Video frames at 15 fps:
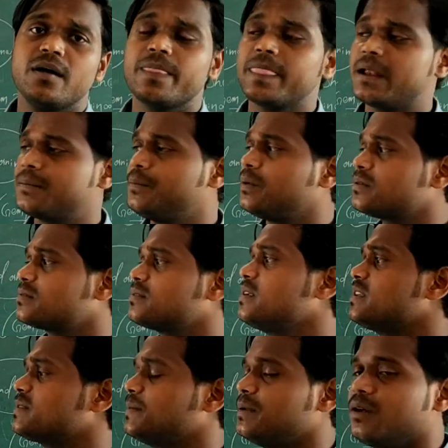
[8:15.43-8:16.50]
that person
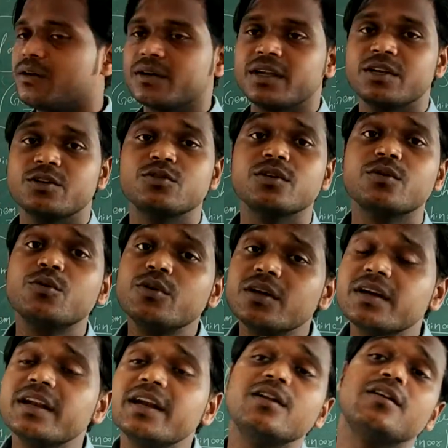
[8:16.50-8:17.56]
is belonging to the
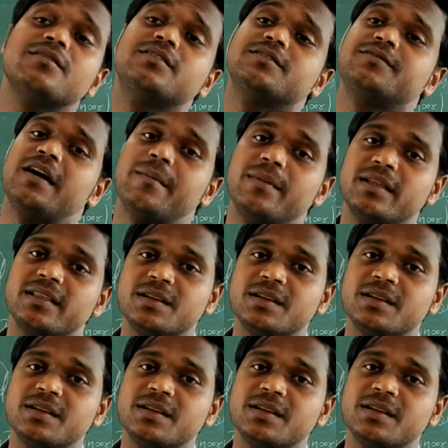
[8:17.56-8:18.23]
good grade of the family,